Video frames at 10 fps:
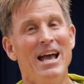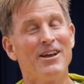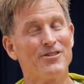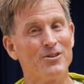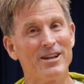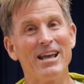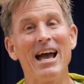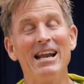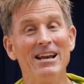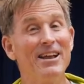And so
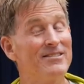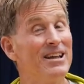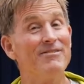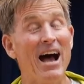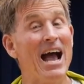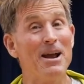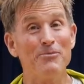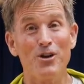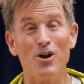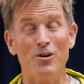today, let's live I Am
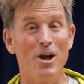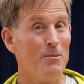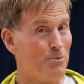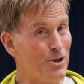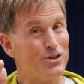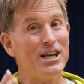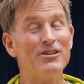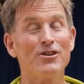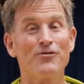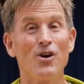Third. Put
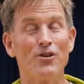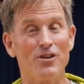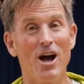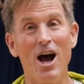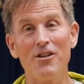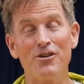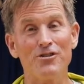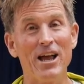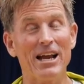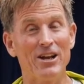Jesus first, others
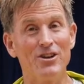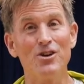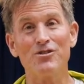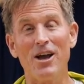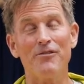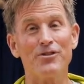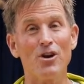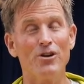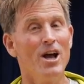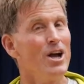second, yourself
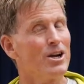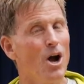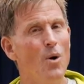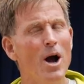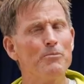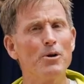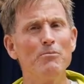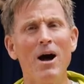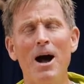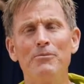third. Go help your
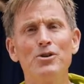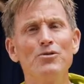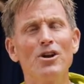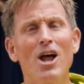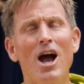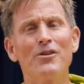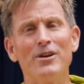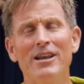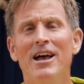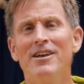mom do the
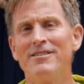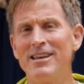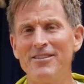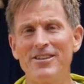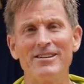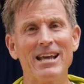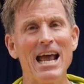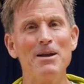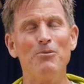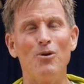laundry, set the
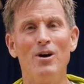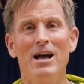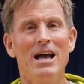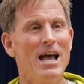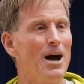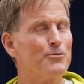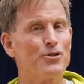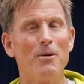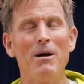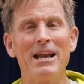table, help
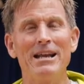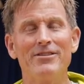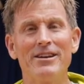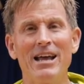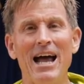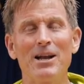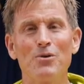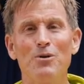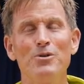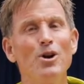somebody at the dining
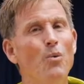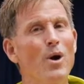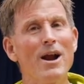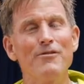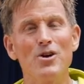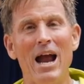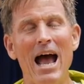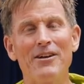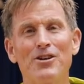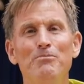room, you know, wherever you're
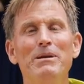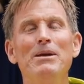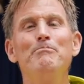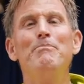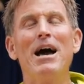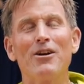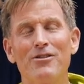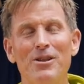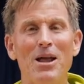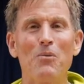at, to be better
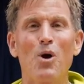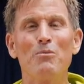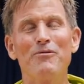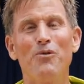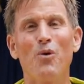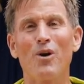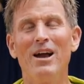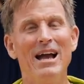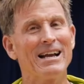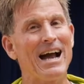than they were before.
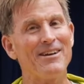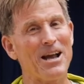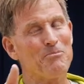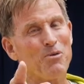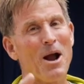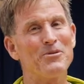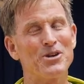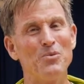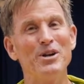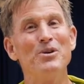Guys, I promise
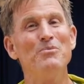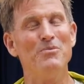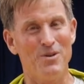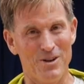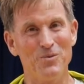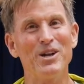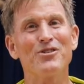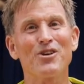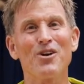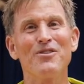you, when you
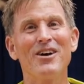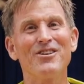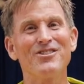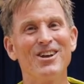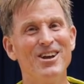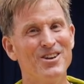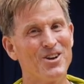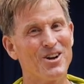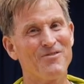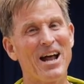serve others,
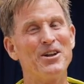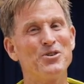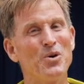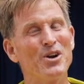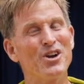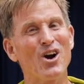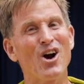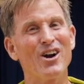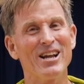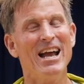you're going to find a joy in your
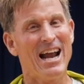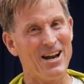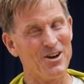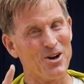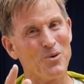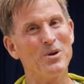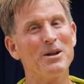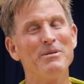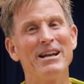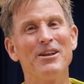heart, and you're going to
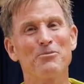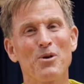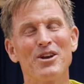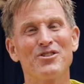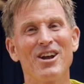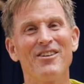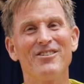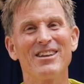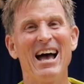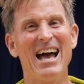really be an inspiration to others.